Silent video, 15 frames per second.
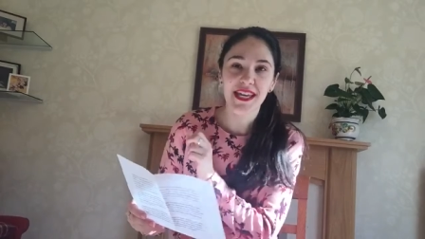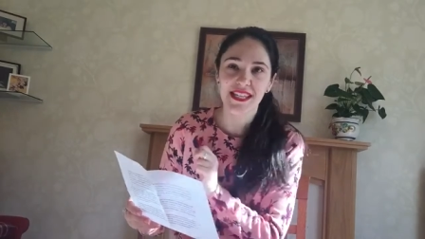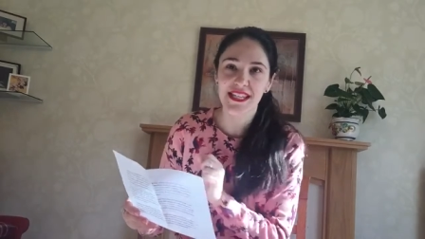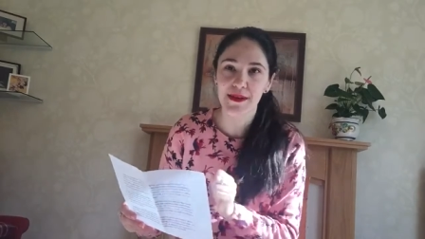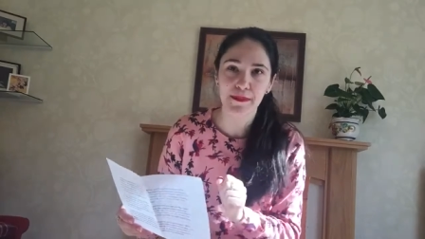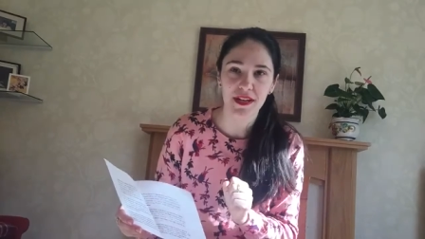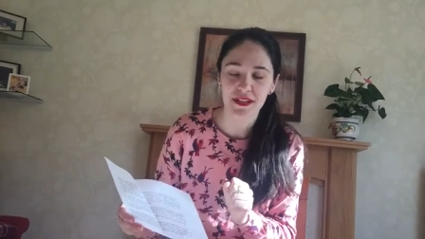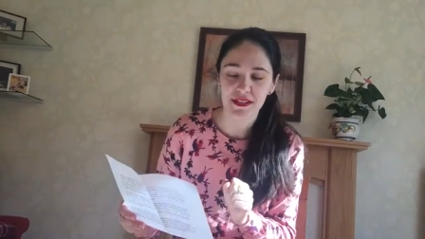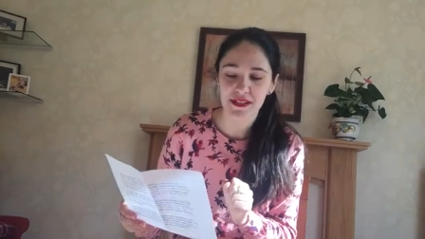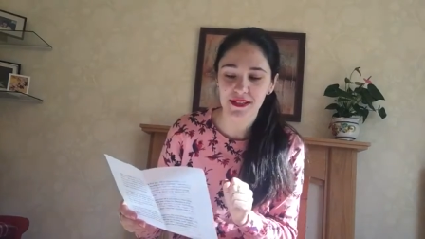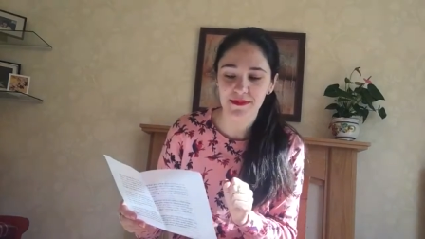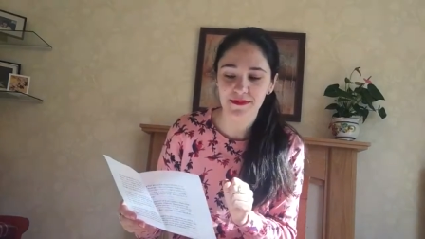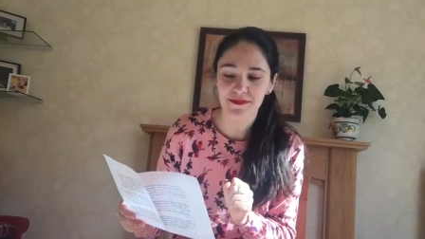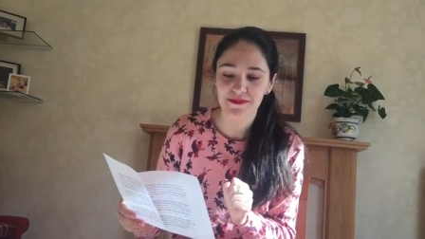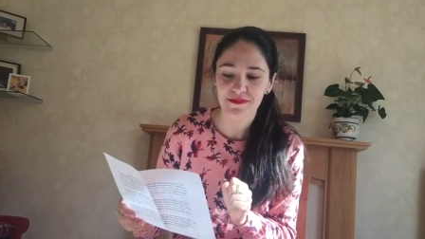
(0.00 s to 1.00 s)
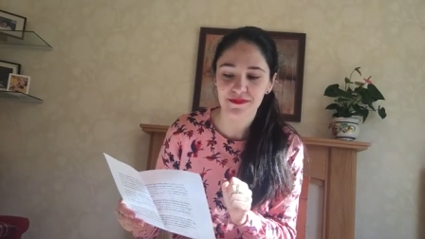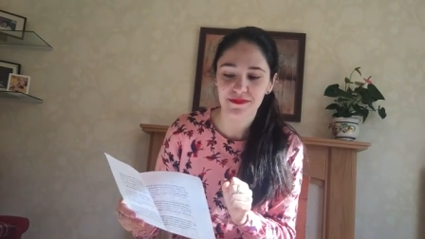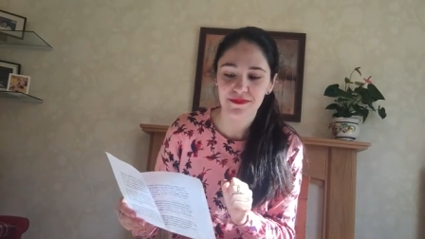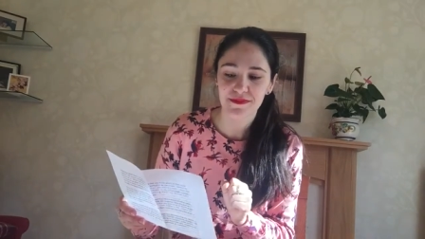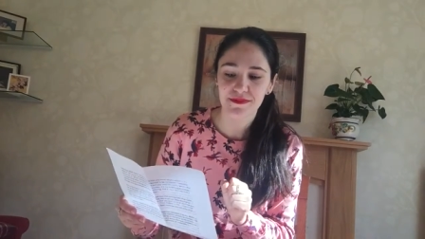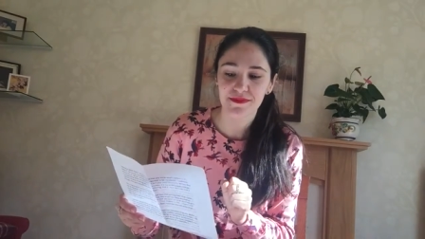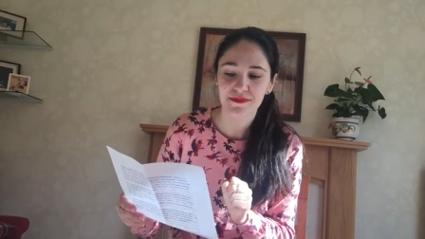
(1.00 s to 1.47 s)
Gediminas.
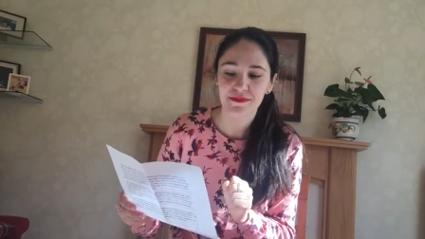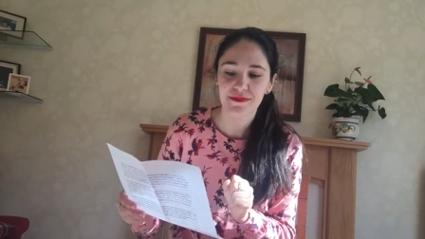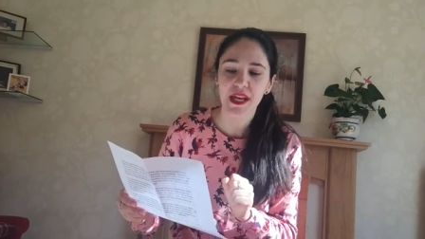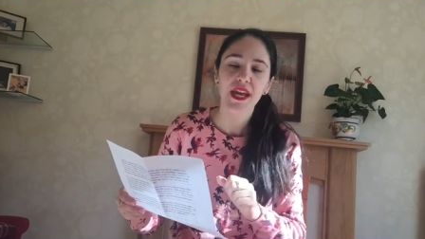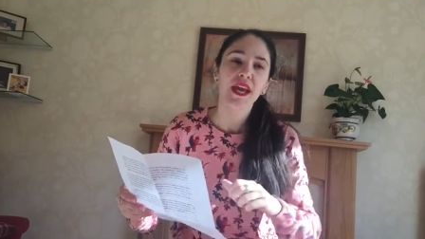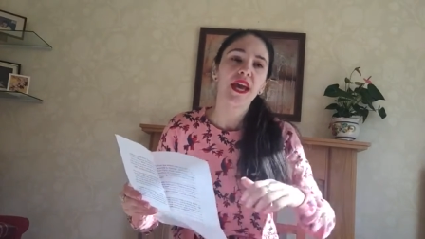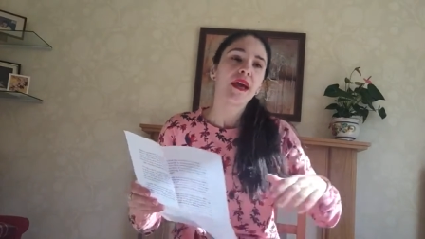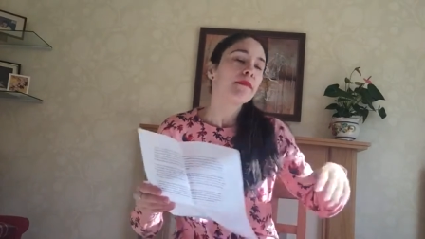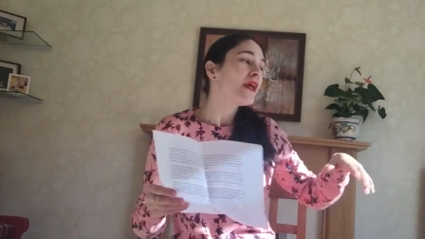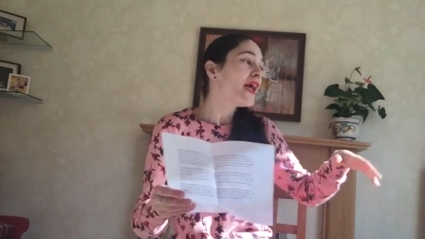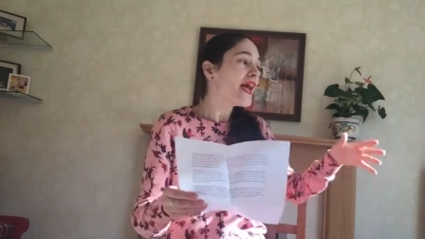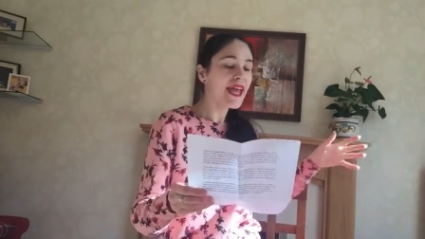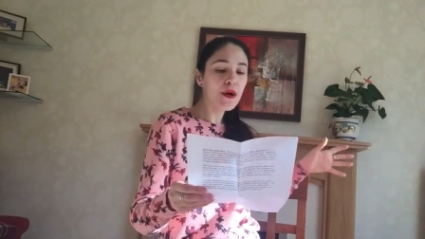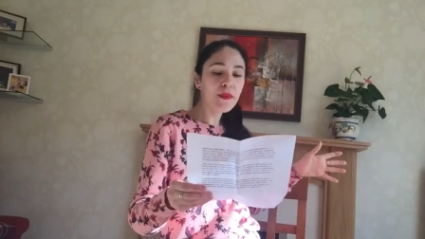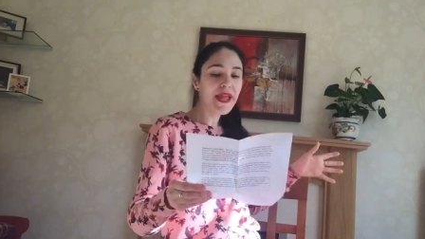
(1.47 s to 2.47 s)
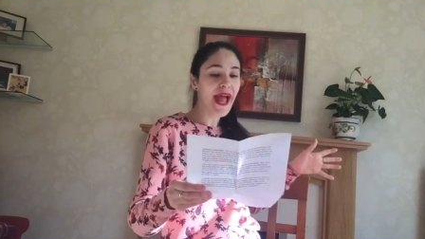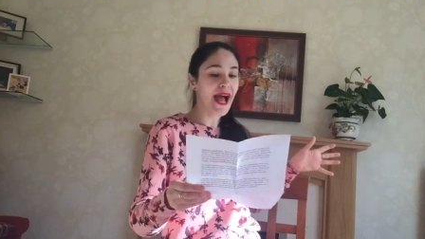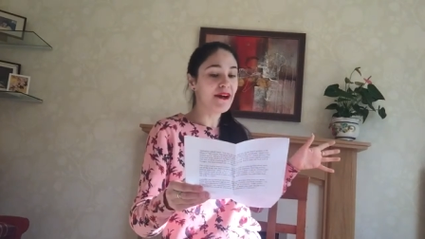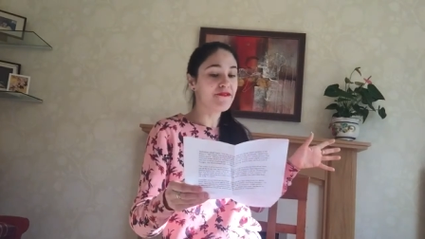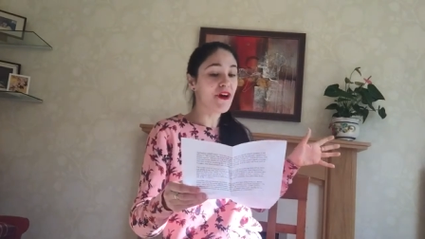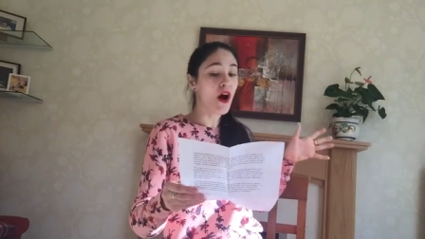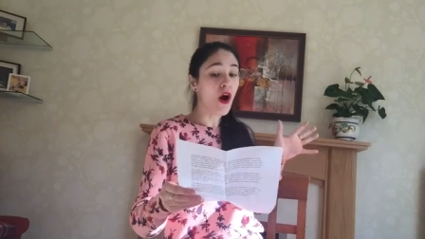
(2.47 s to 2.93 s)
Here we
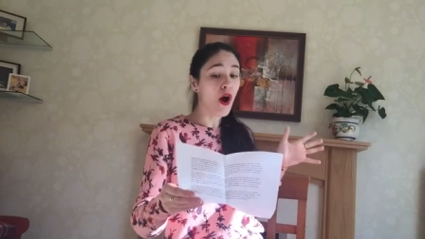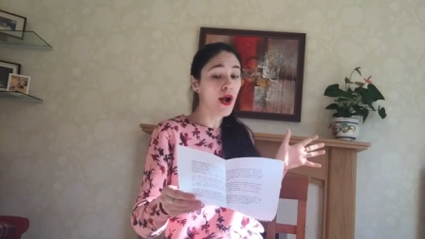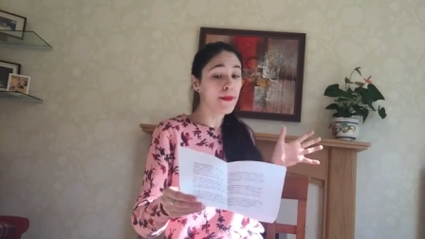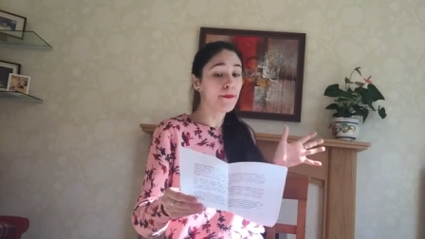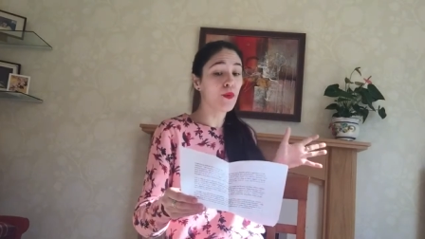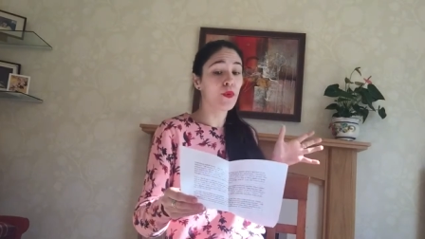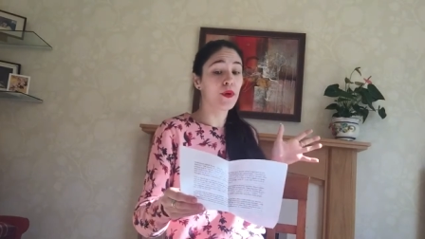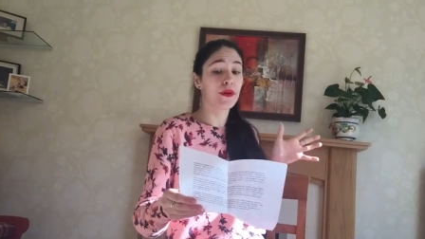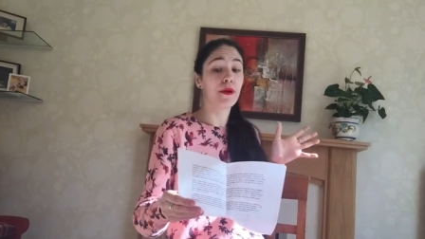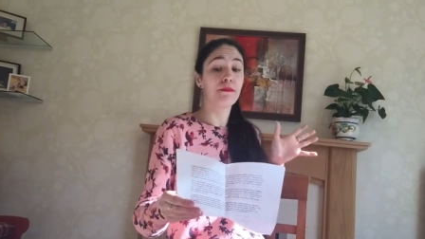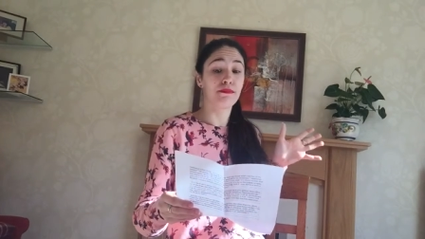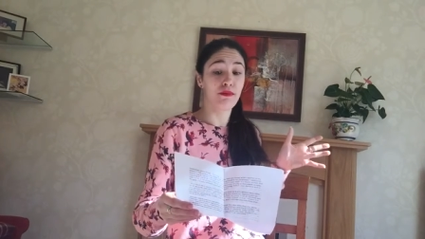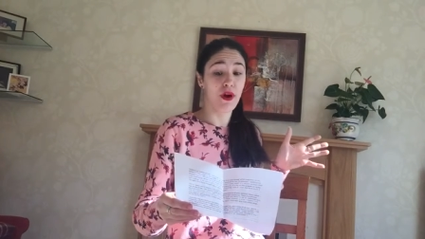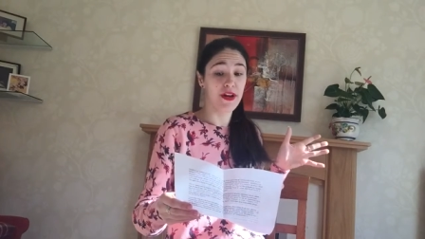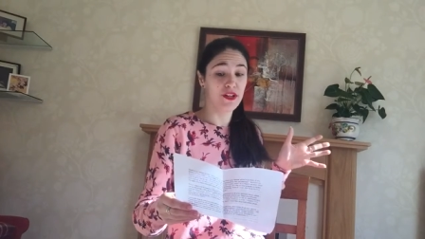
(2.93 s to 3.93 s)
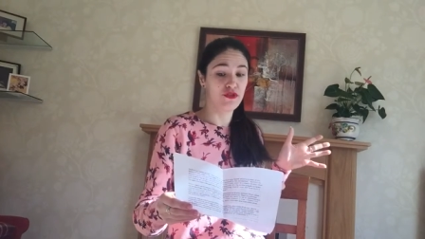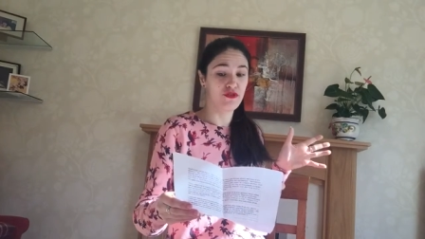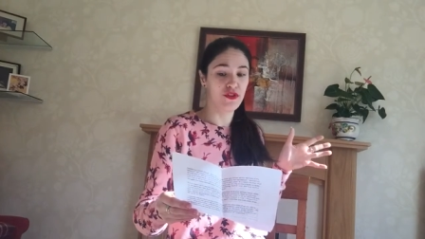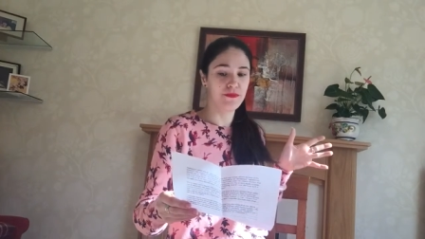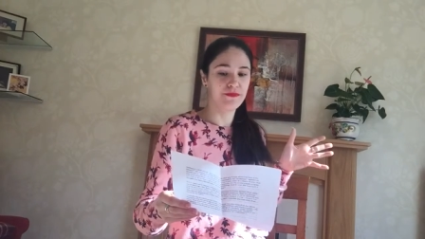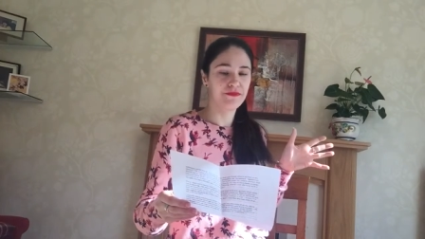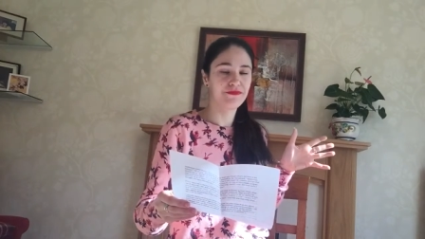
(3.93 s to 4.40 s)
have a high-born
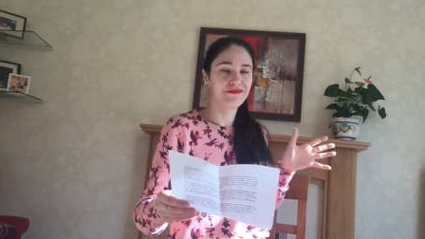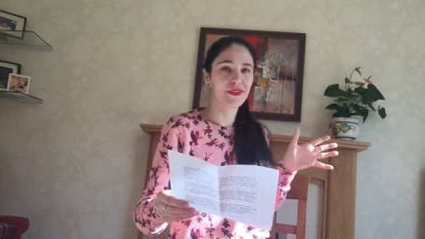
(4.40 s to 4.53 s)
bridegroom.